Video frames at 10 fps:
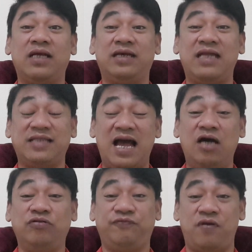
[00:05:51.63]
get
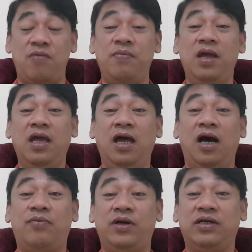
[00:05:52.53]
out from
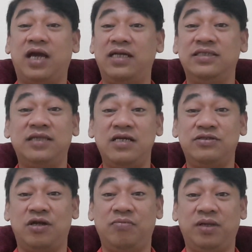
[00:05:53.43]
our
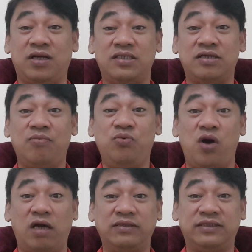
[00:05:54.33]
organization because of
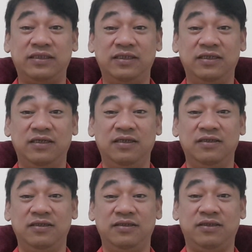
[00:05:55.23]
what?
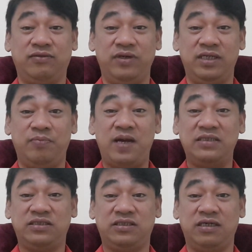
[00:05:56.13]
The greener
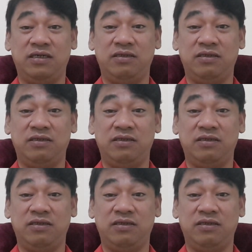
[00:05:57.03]
pasture.